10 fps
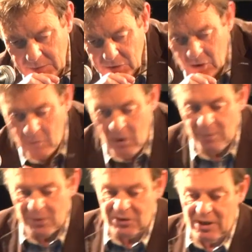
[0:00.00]
of the top
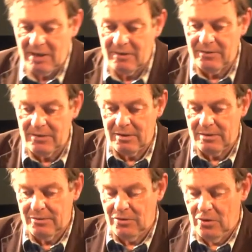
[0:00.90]
one percent of the
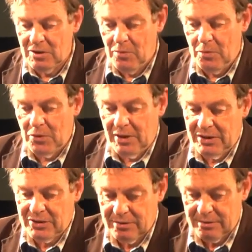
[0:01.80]
U S
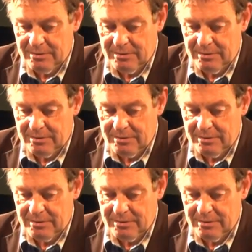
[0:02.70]
population